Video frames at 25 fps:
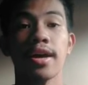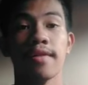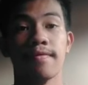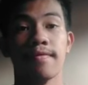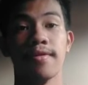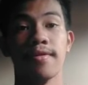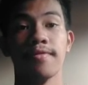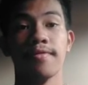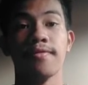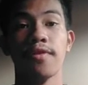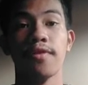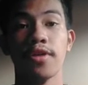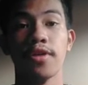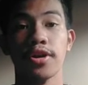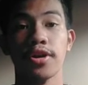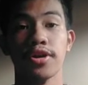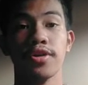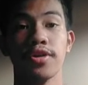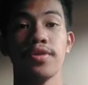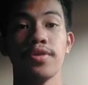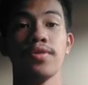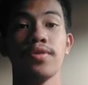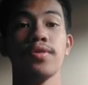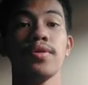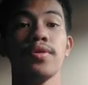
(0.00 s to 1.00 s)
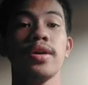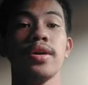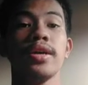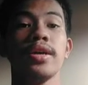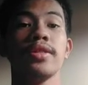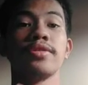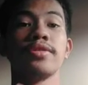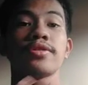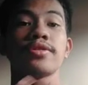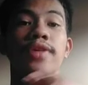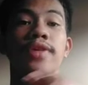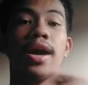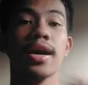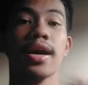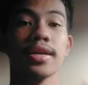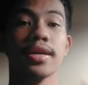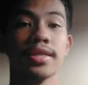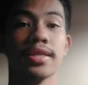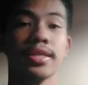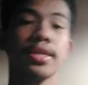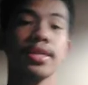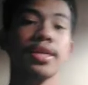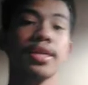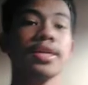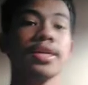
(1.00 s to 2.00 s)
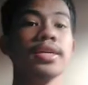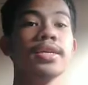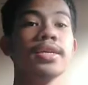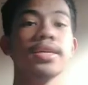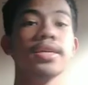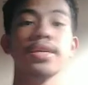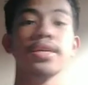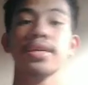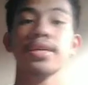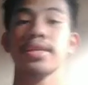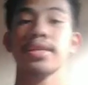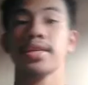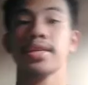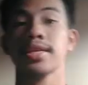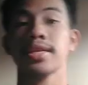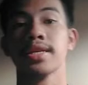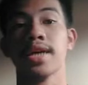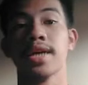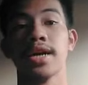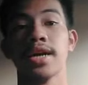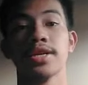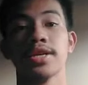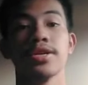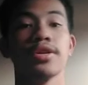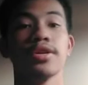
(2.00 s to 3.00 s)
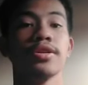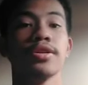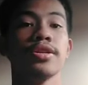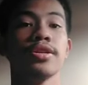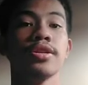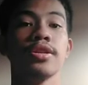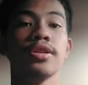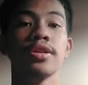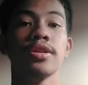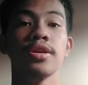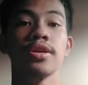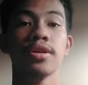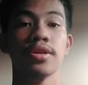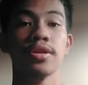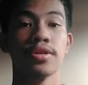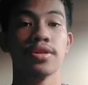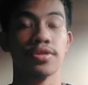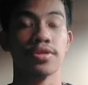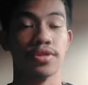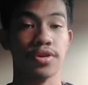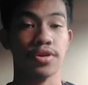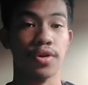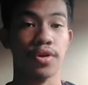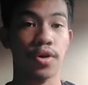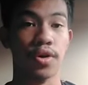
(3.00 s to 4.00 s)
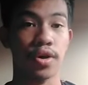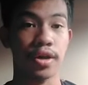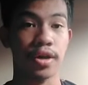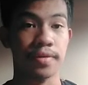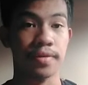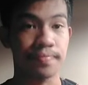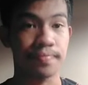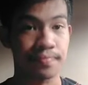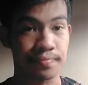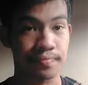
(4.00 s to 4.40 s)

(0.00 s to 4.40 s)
before you interacting discussion to your